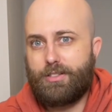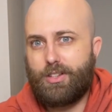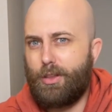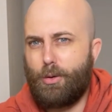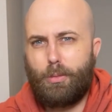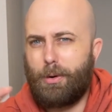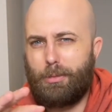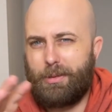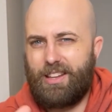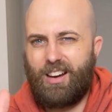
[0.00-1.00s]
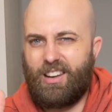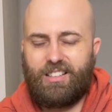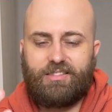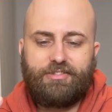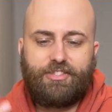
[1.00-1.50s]
So there were probably, I don't
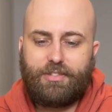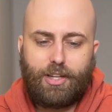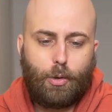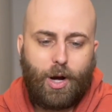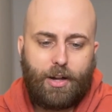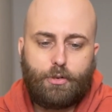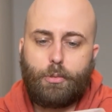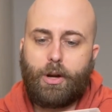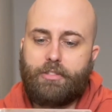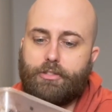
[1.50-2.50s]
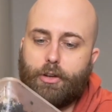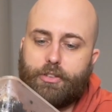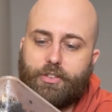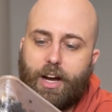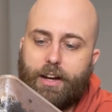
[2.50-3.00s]
know, 50 to 100 when I
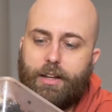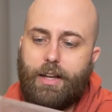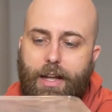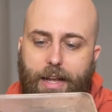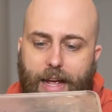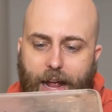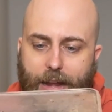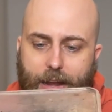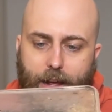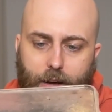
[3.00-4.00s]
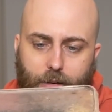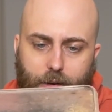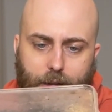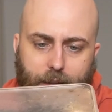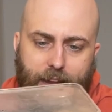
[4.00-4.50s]
first started, and
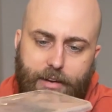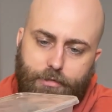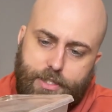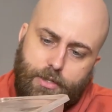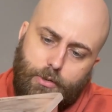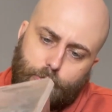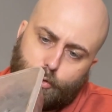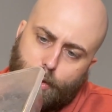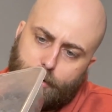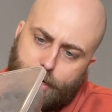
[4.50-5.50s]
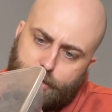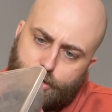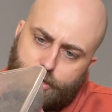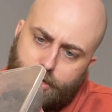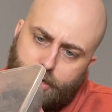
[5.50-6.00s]
now every single square
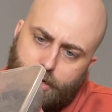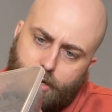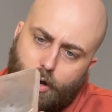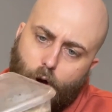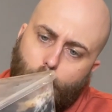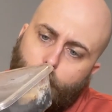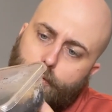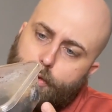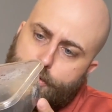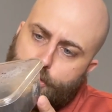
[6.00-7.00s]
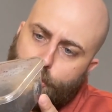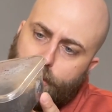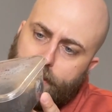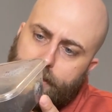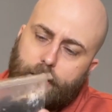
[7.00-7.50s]
inch of the
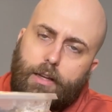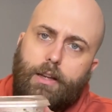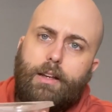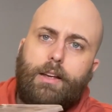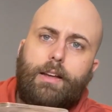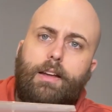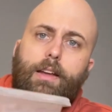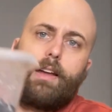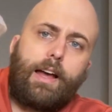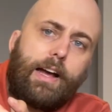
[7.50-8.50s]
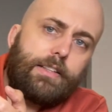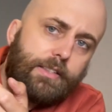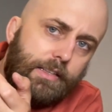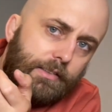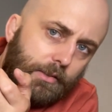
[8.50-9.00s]
soil in here has
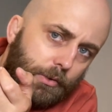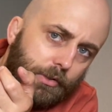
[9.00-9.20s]
these little